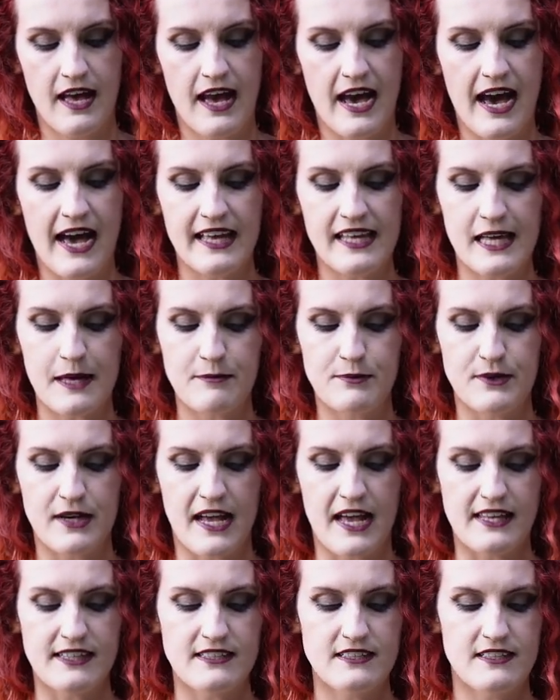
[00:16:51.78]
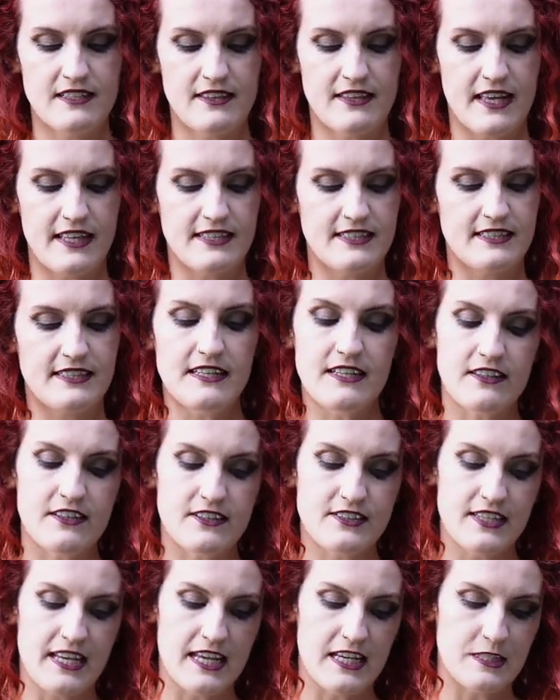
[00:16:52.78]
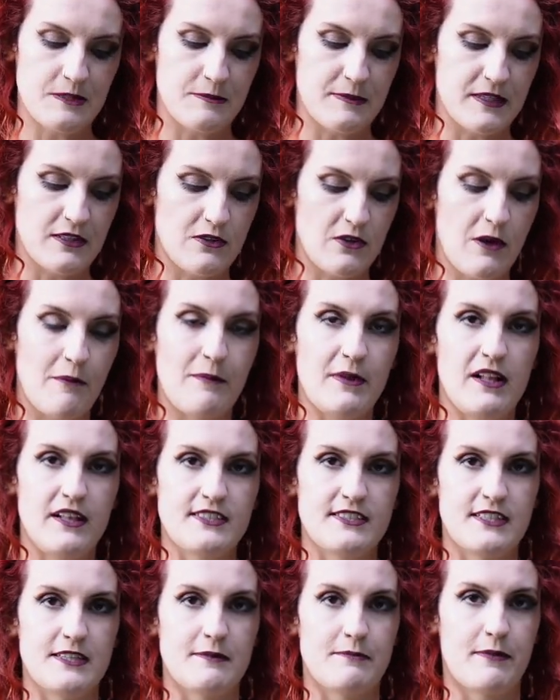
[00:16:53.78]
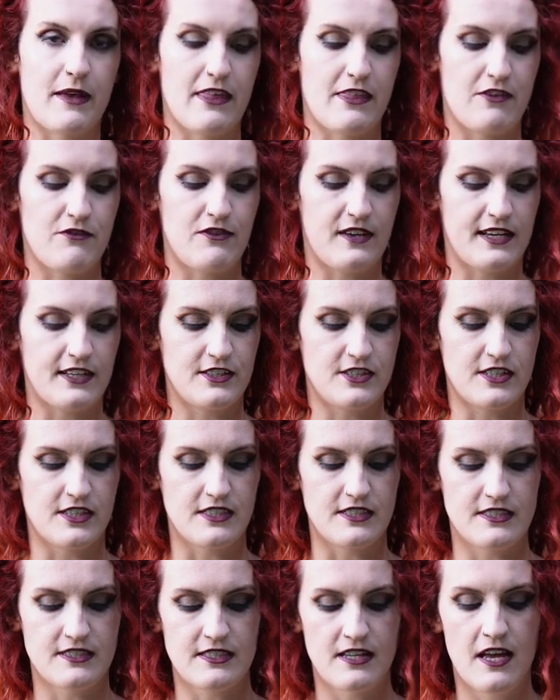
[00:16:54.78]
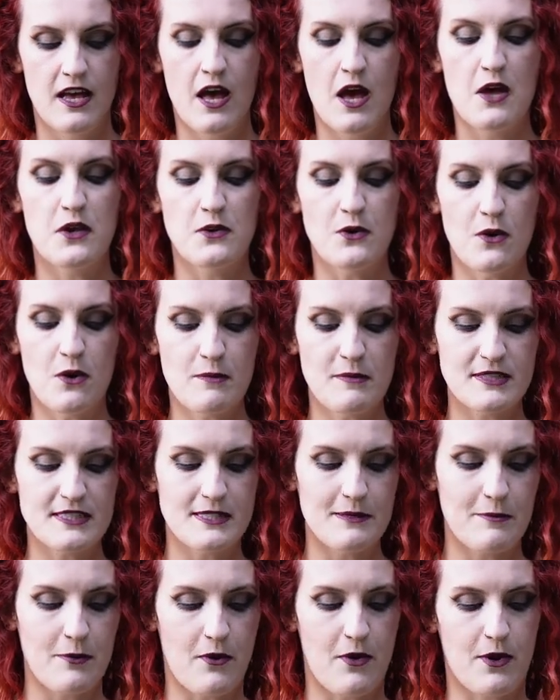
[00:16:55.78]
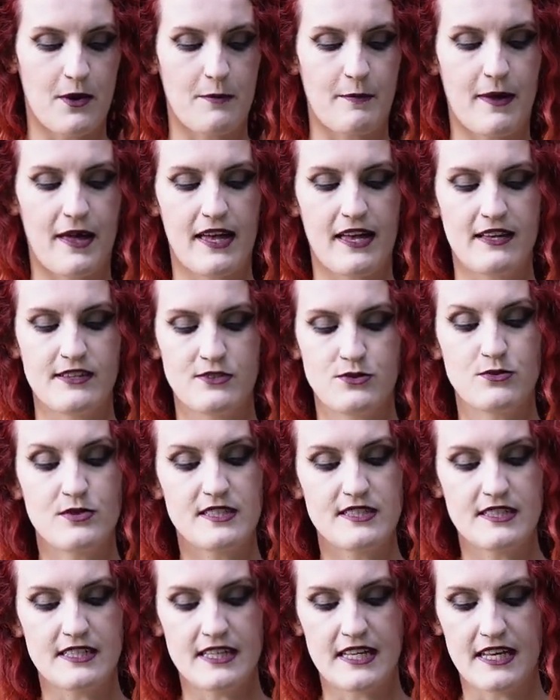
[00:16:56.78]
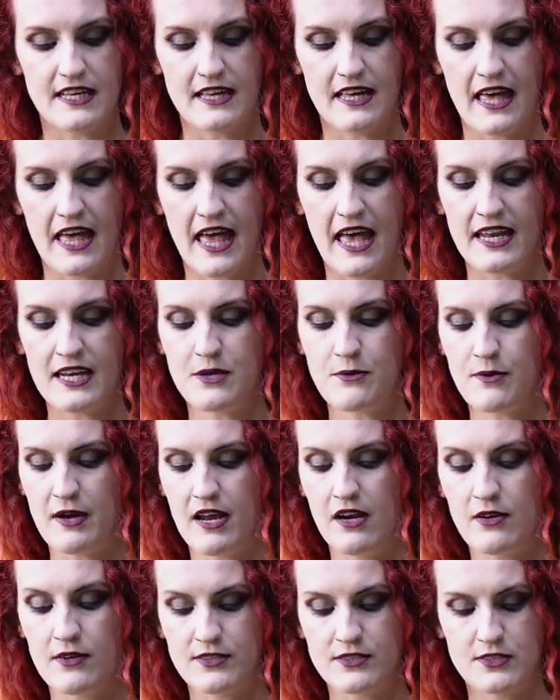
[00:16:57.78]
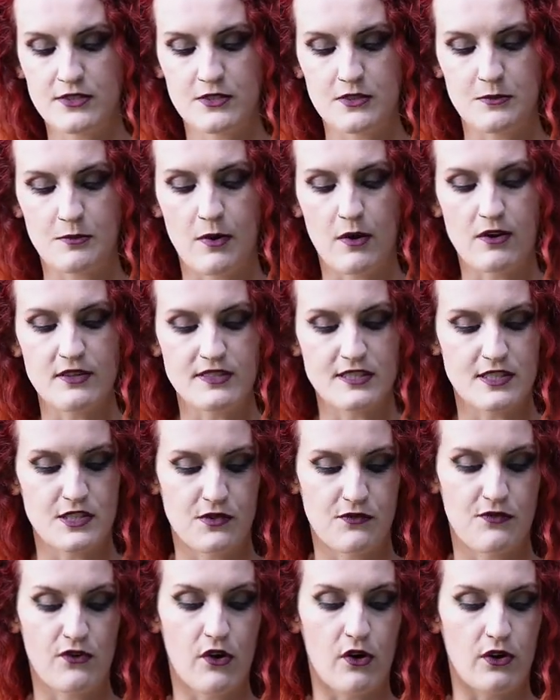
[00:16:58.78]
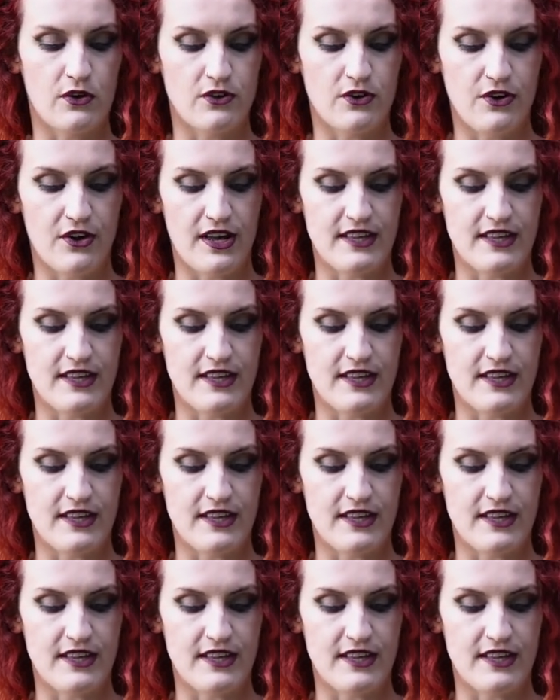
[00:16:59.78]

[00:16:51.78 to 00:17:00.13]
I apprehend that neither Shakespeare nor Milton by their fictions, nor Mr. Burke by his reasoning, anywhere looked to positive horror